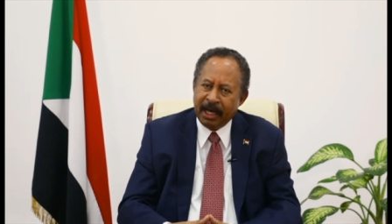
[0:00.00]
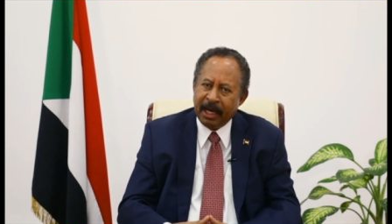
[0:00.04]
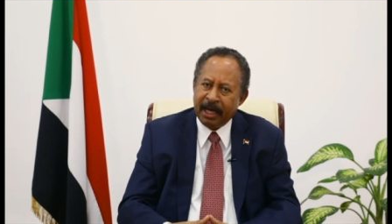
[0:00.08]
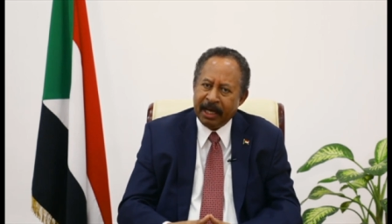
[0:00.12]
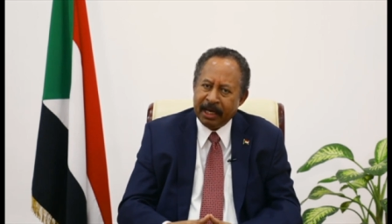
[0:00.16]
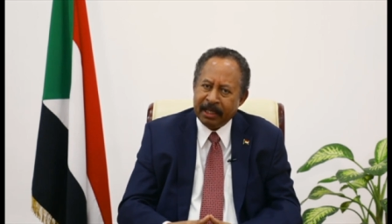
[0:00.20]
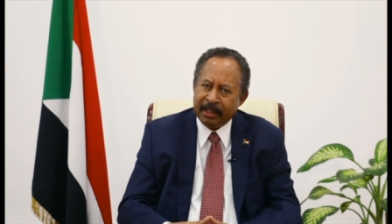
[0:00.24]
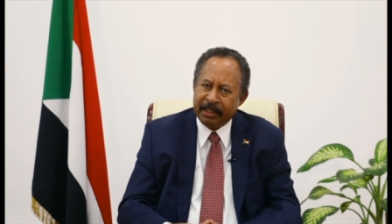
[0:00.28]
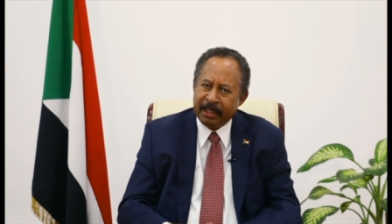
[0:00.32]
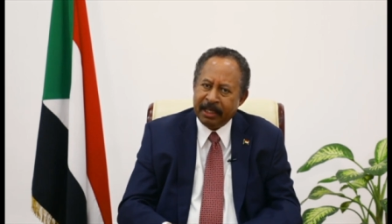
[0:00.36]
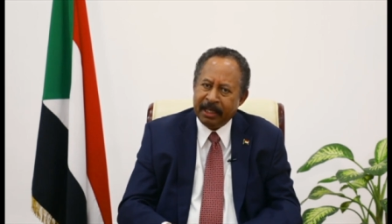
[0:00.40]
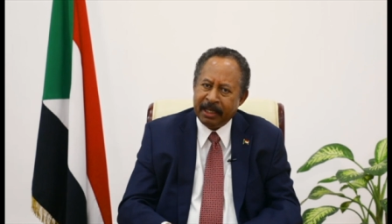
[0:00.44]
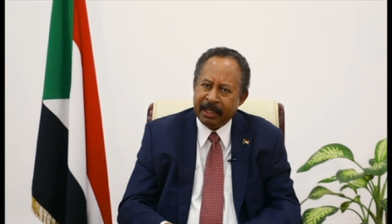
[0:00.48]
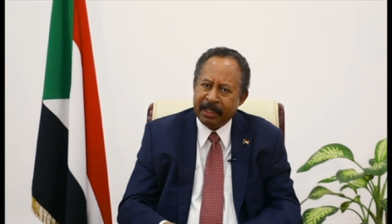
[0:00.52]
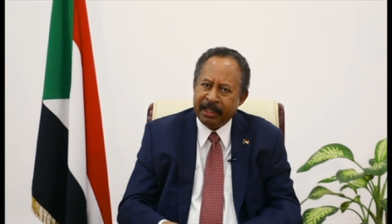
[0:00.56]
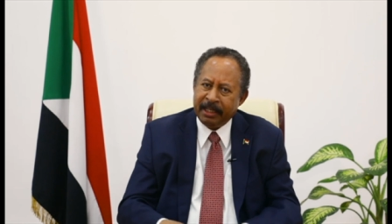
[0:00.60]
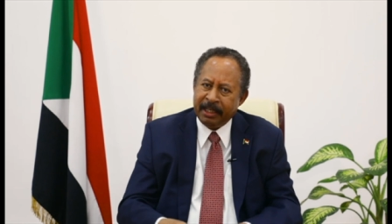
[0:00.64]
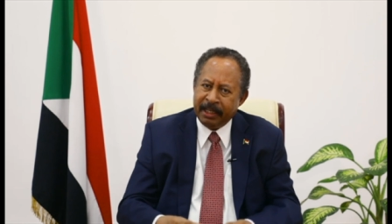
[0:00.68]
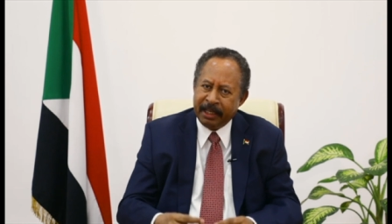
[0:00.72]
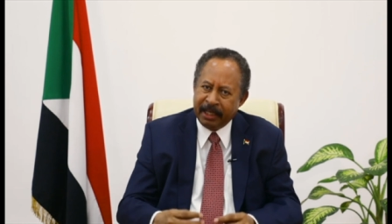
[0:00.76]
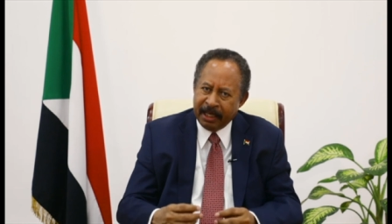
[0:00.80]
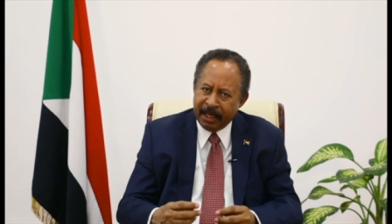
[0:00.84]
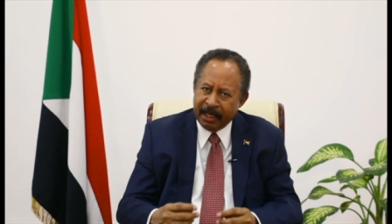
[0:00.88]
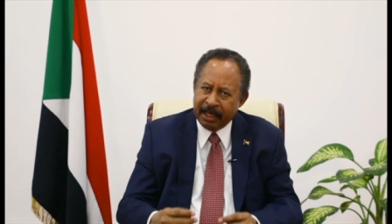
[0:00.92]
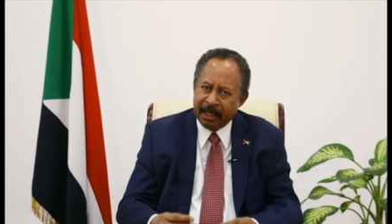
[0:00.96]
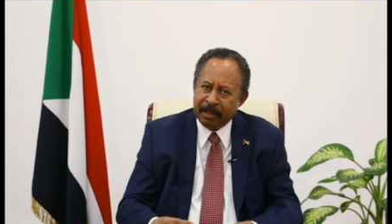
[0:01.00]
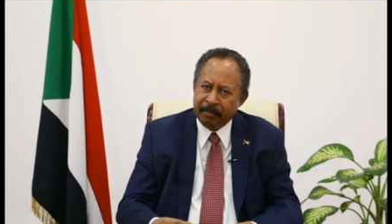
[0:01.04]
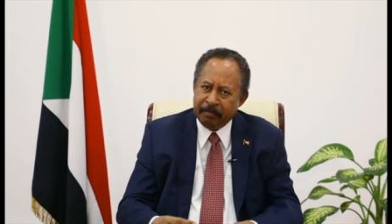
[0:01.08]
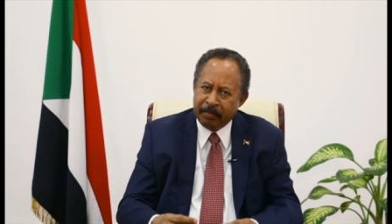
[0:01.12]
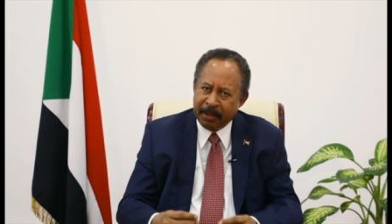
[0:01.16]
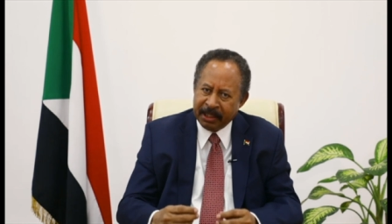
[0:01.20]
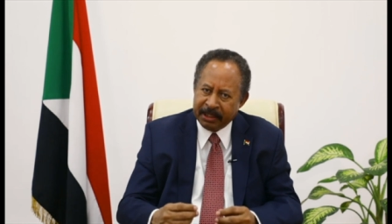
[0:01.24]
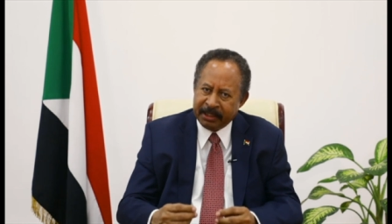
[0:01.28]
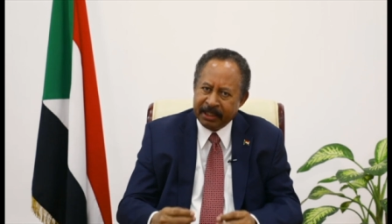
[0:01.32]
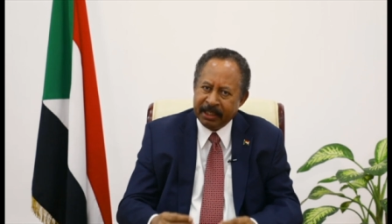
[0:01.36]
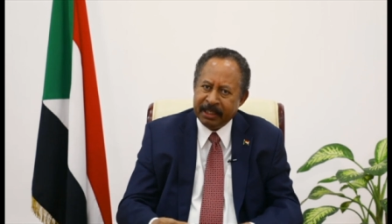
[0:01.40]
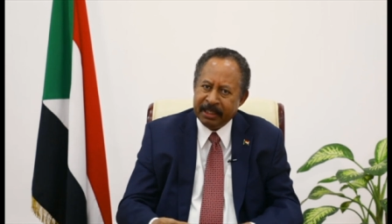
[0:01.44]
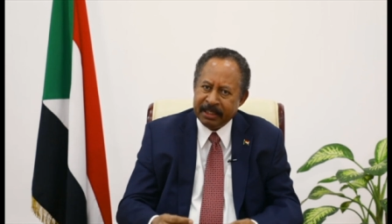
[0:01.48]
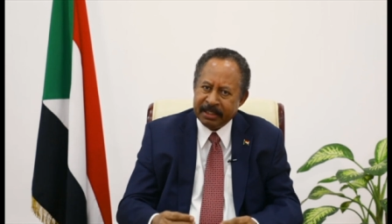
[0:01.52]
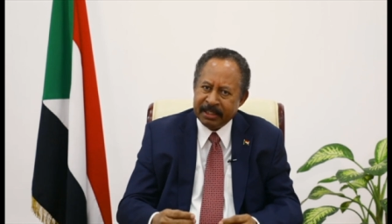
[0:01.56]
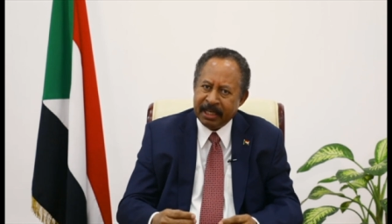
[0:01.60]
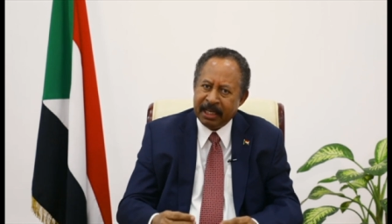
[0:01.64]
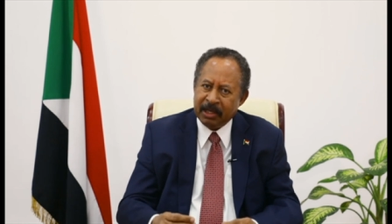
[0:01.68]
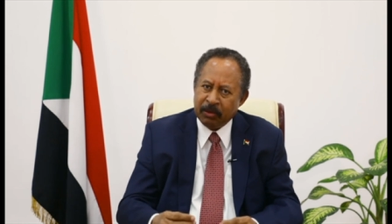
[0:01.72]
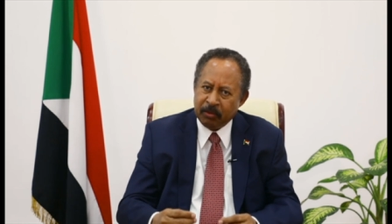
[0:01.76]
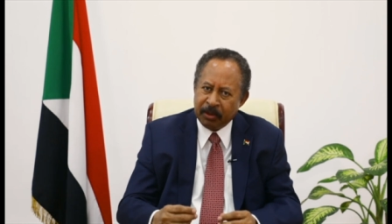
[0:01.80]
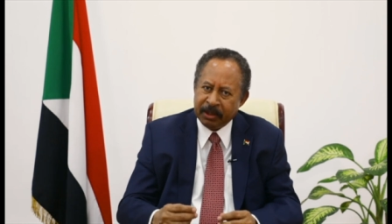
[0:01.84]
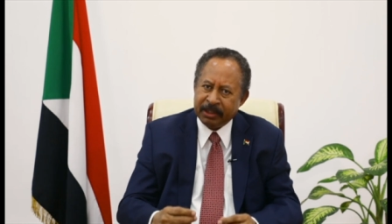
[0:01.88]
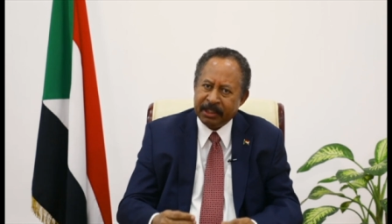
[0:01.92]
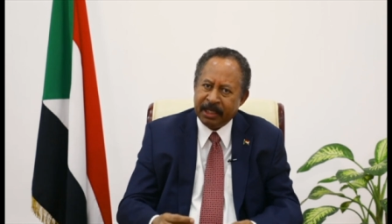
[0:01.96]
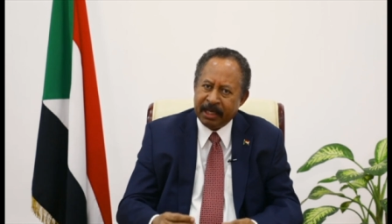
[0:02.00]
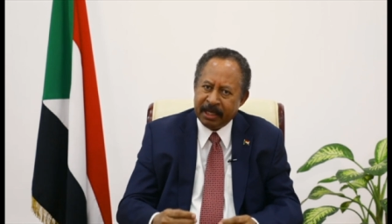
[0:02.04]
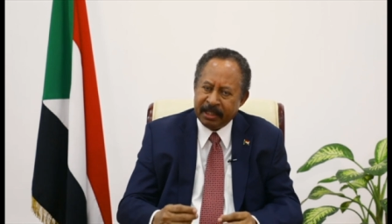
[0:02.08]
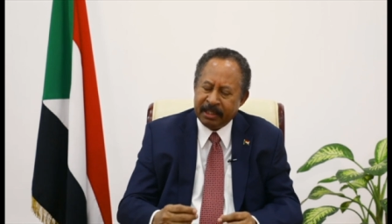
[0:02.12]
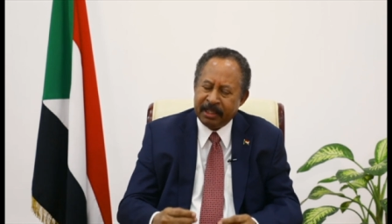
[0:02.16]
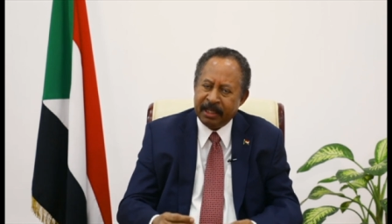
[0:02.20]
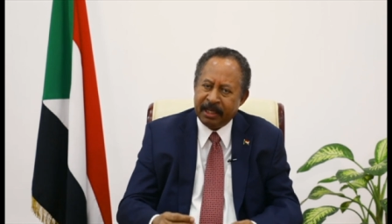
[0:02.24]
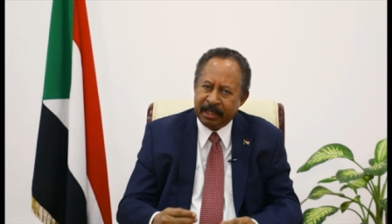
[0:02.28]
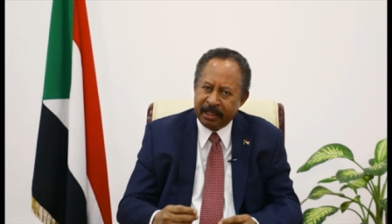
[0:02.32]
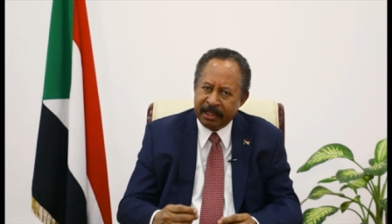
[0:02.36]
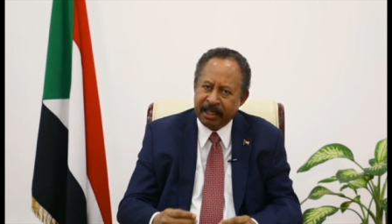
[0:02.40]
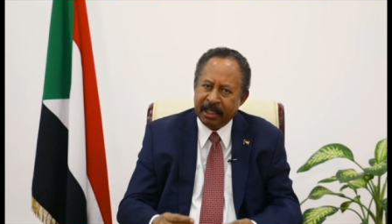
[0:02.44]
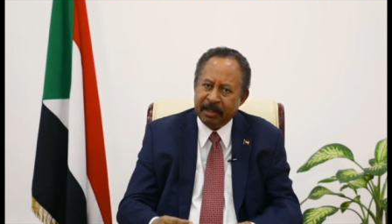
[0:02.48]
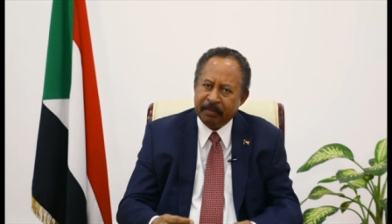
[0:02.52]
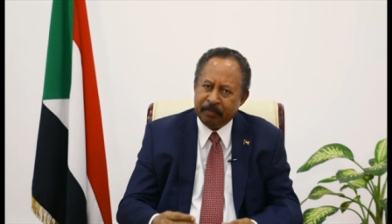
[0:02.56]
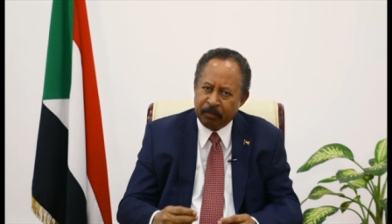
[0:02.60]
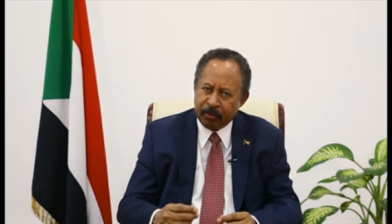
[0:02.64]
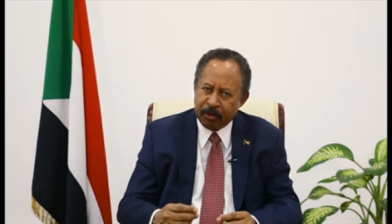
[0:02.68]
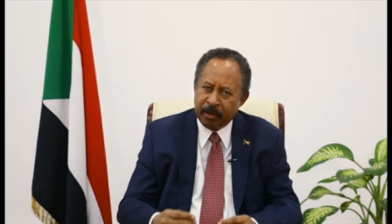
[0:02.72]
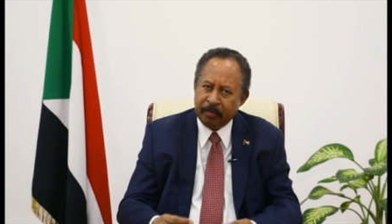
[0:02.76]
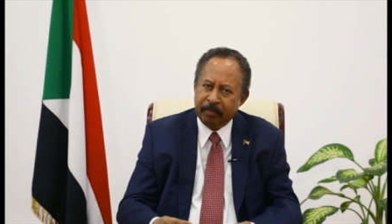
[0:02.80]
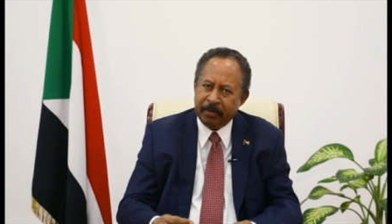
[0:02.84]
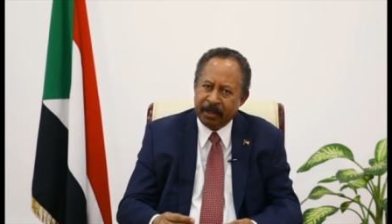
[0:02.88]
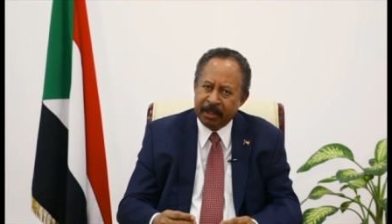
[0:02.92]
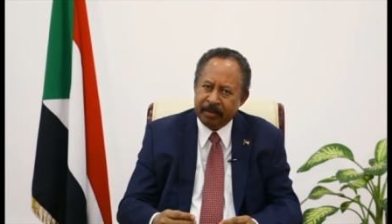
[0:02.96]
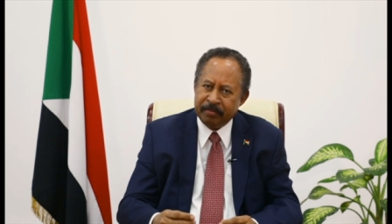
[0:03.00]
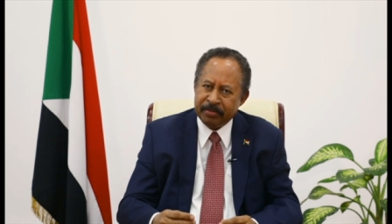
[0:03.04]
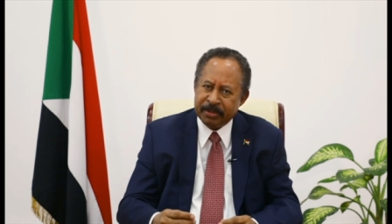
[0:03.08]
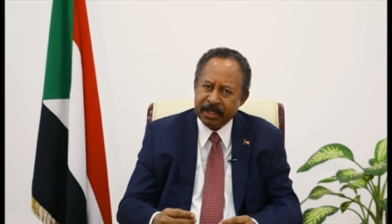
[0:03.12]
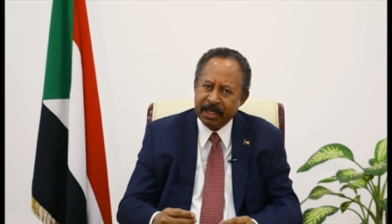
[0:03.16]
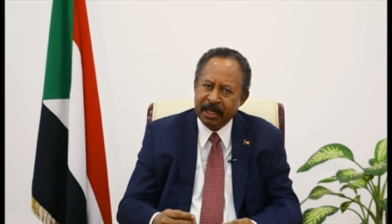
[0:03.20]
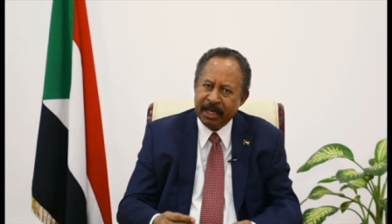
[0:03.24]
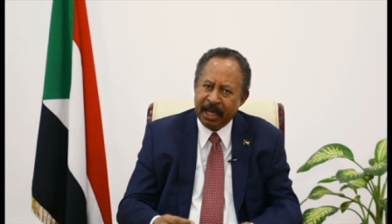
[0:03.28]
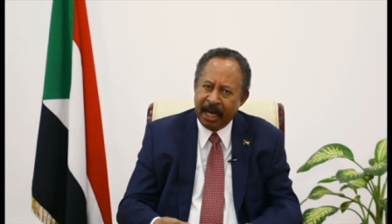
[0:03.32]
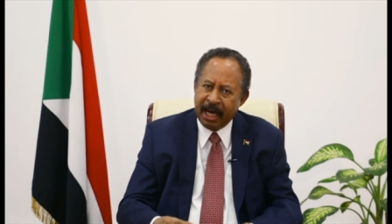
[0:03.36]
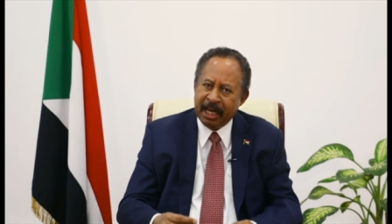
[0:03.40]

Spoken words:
are their real battles and what are their real problems